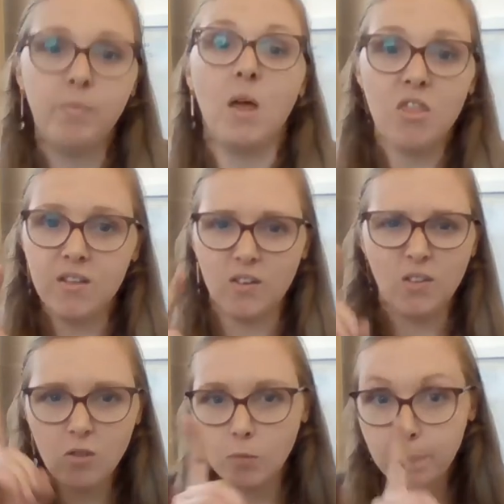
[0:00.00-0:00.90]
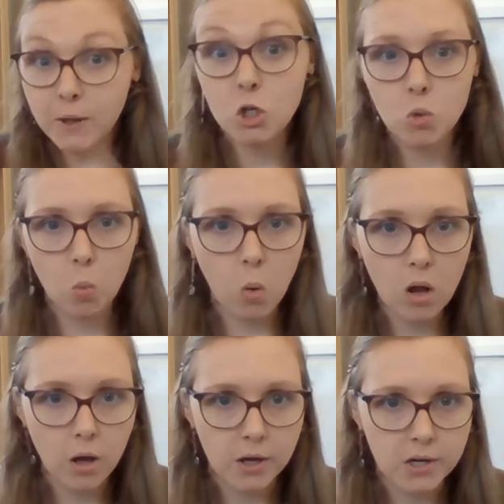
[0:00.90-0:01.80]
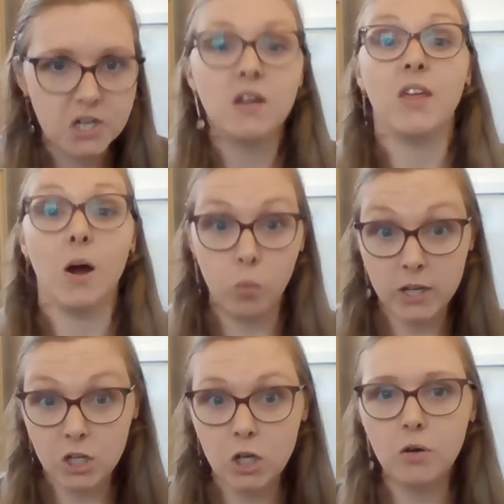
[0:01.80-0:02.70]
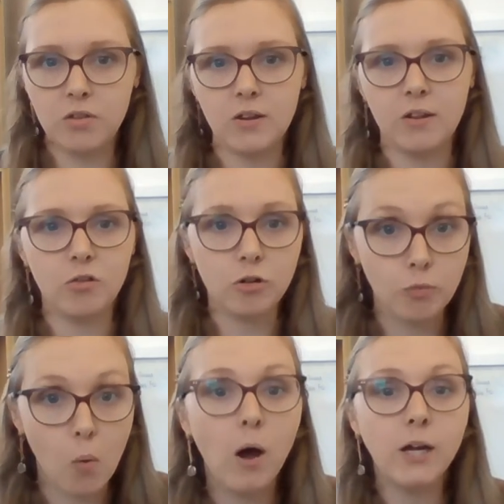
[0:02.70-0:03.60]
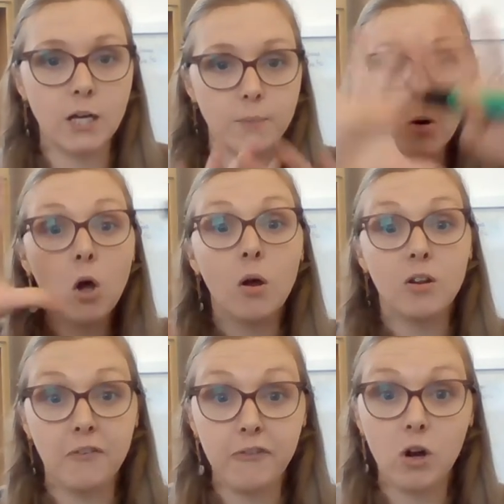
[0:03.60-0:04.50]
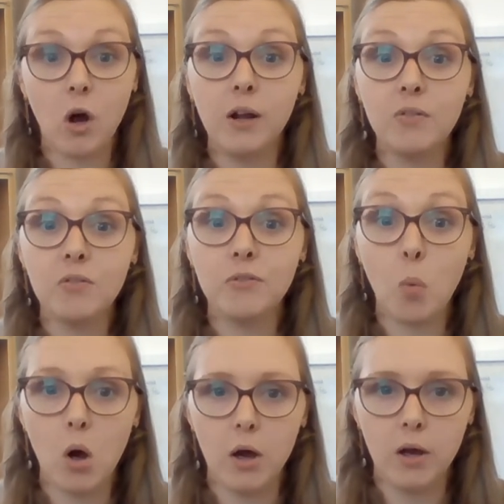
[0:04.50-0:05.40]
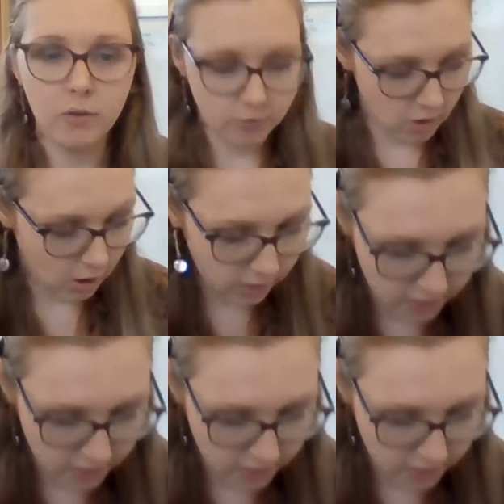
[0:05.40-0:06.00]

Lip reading: There's a special word that we use to describe different kinds of words like